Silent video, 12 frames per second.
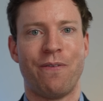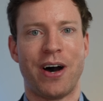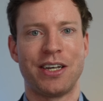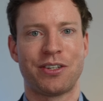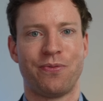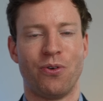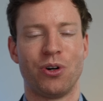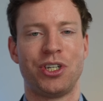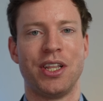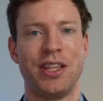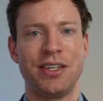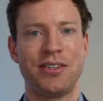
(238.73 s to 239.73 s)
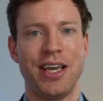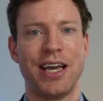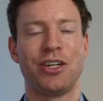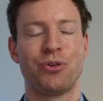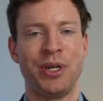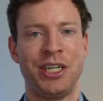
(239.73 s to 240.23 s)
Fast forward to this
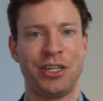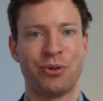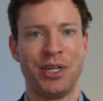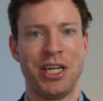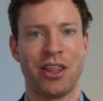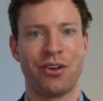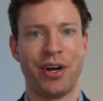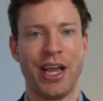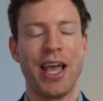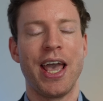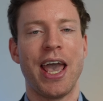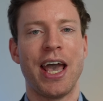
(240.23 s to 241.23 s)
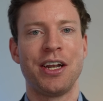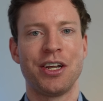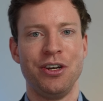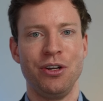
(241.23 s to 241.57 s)
year, twenty twenty-three, and a